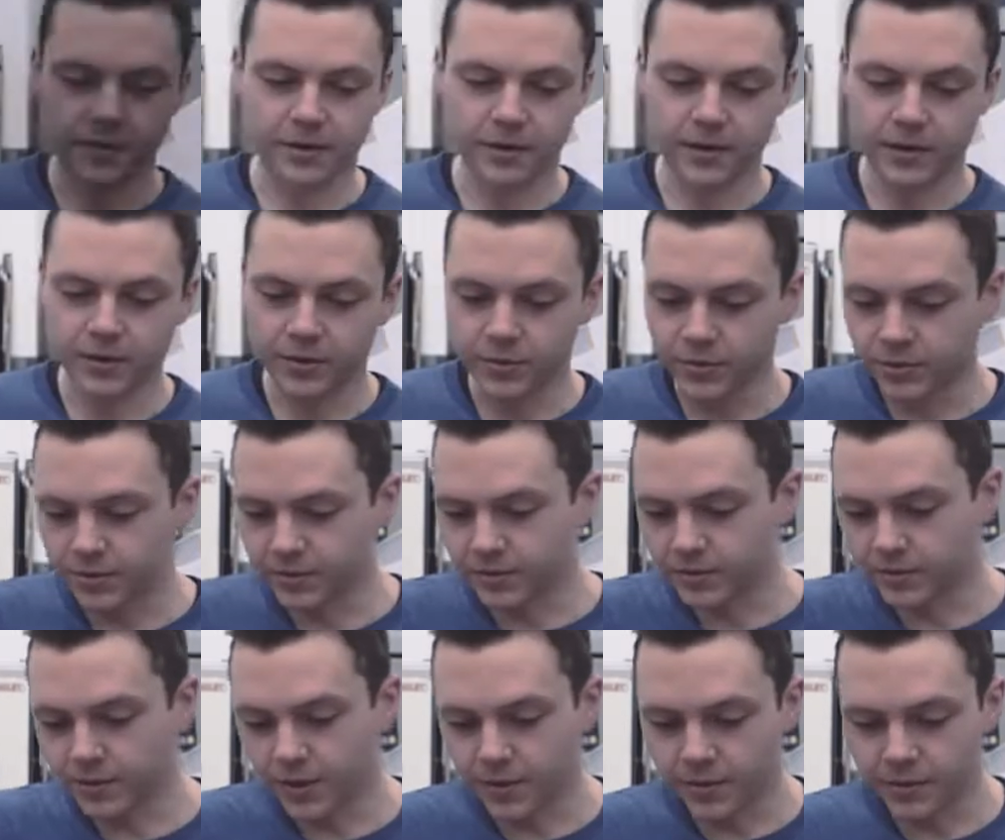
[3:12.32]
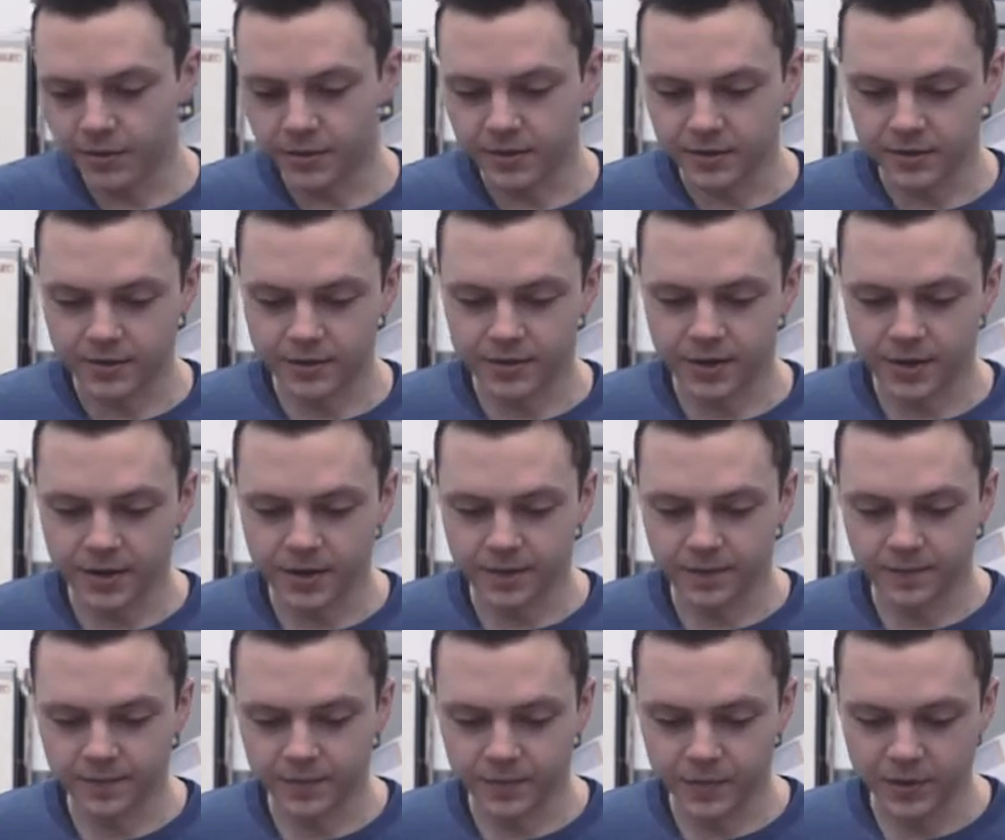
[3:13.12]
You'll notice
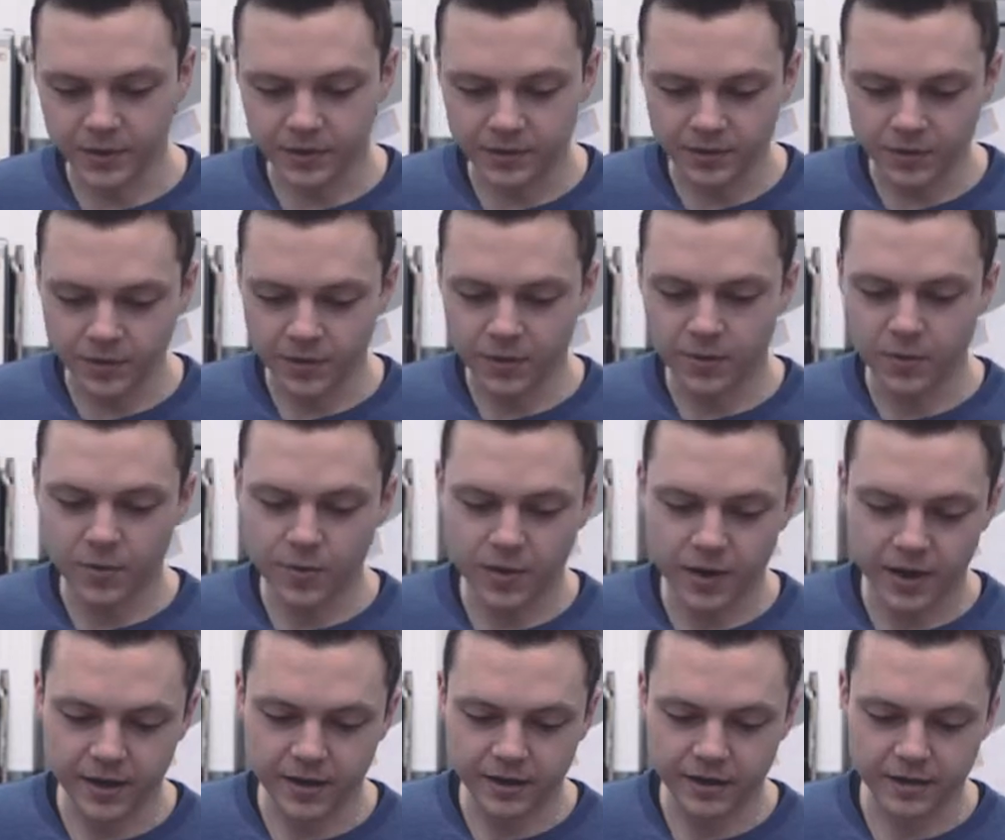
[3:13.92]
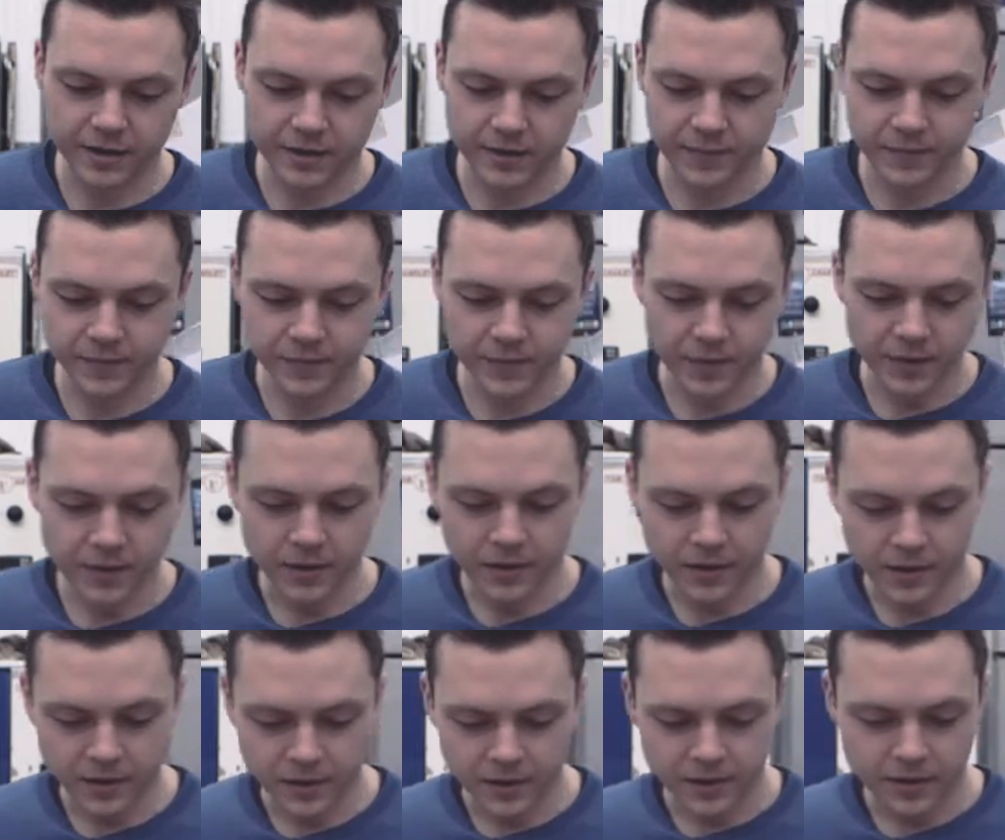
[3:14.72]
that it's got quite a
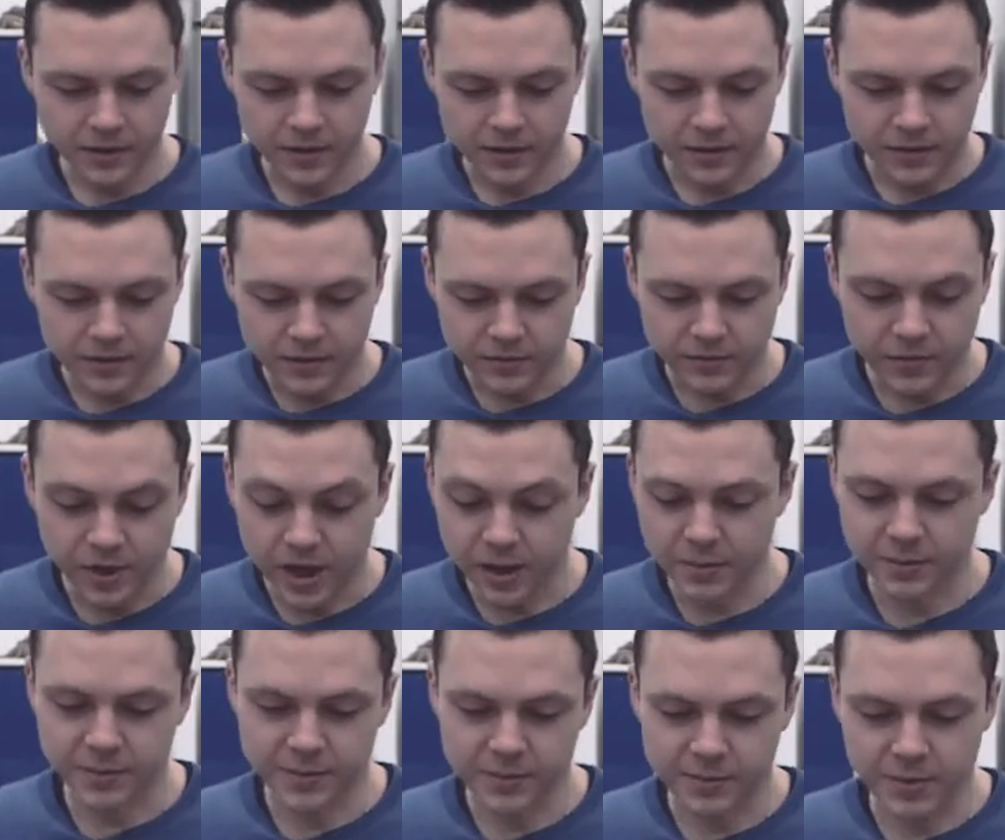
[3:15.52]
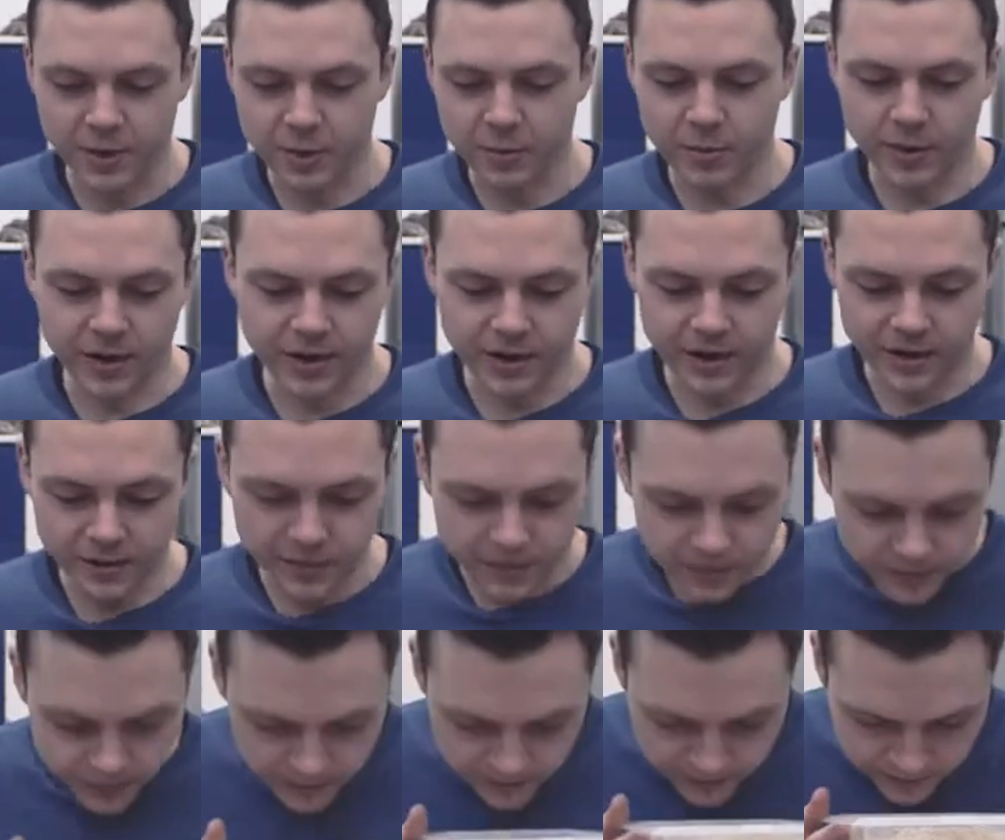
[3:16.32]
ripe smell by
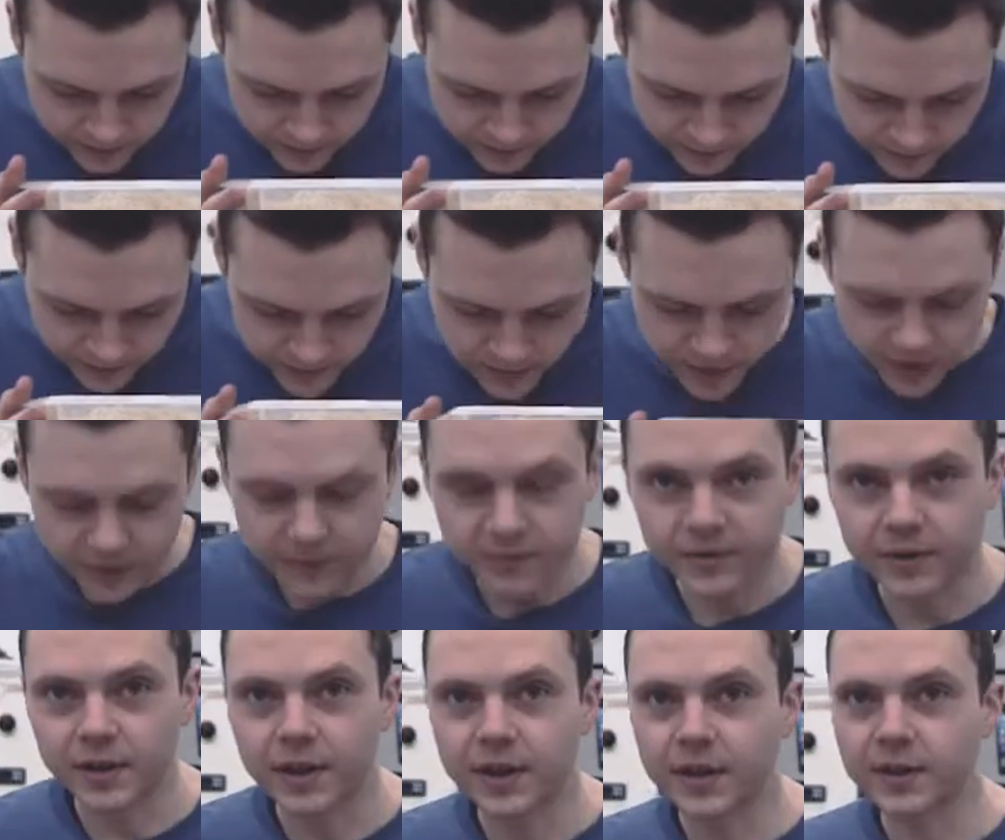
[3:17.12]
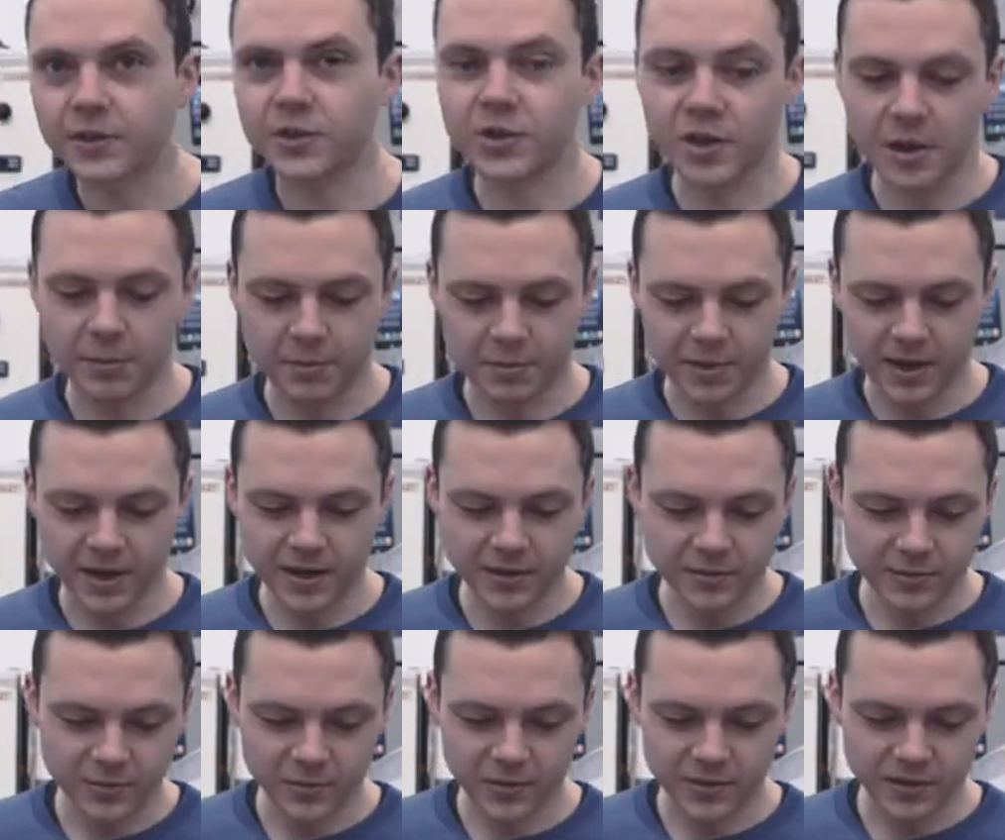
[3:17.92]
now. Something like
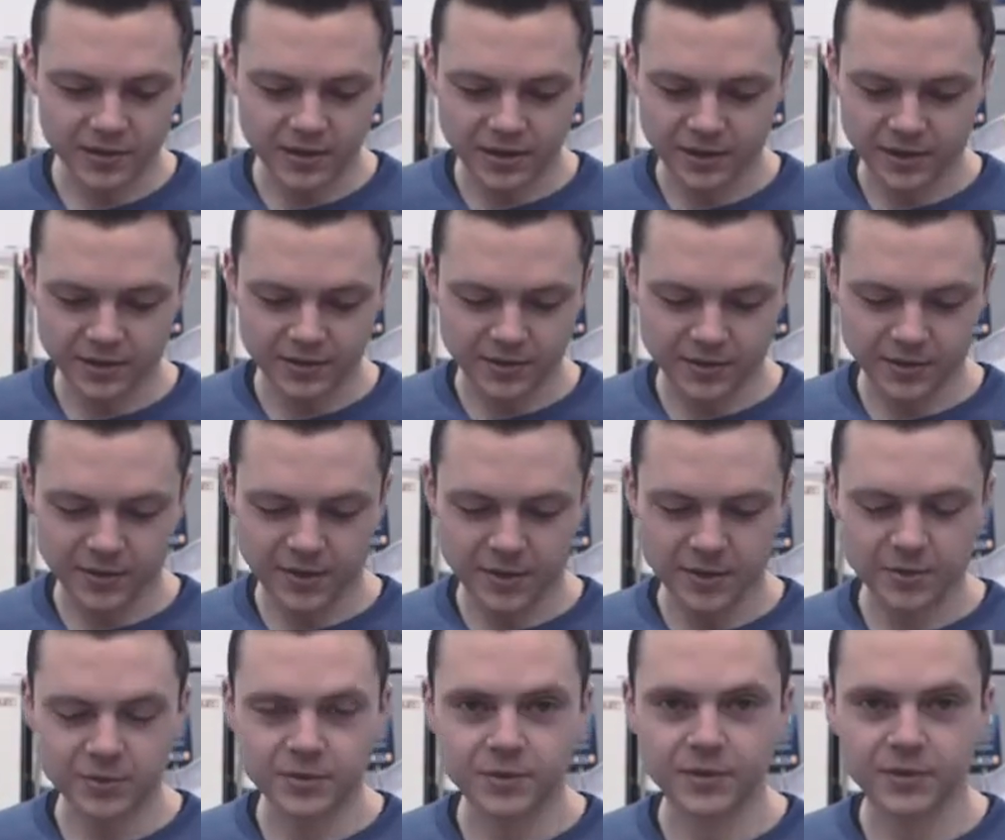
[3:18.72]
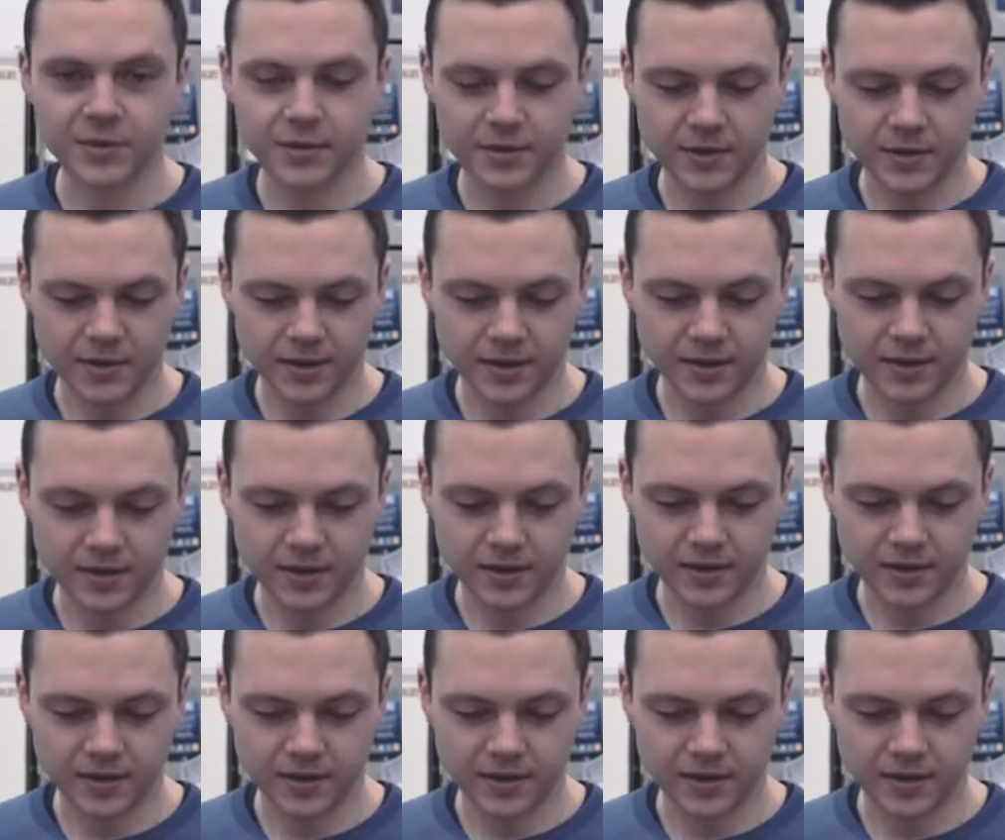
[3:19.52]
champagne once it hits your nose, and